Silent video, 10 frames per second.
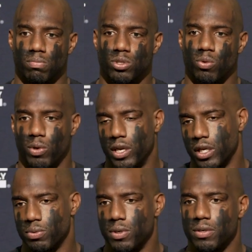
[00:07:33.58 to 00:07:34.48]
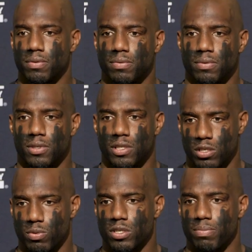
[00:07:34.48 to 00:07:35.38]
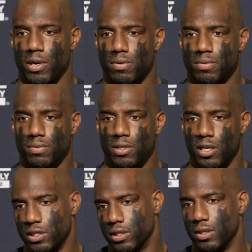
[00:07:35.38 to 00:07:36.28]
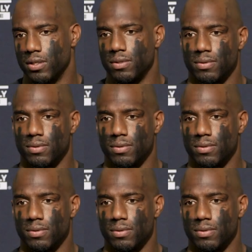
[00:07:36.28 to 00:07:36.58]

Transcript: to win next week, because that's what it's about, the next day.